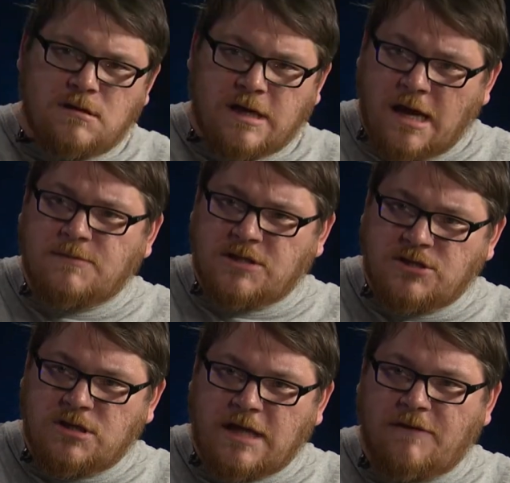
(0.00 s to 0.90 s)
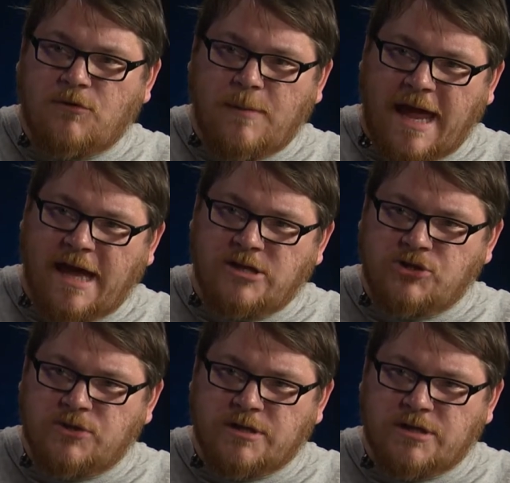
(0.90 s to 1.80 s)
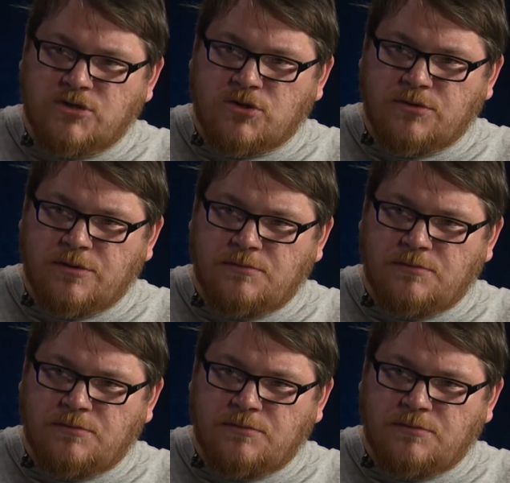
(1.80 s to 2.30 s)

It comes into the live room and your control room.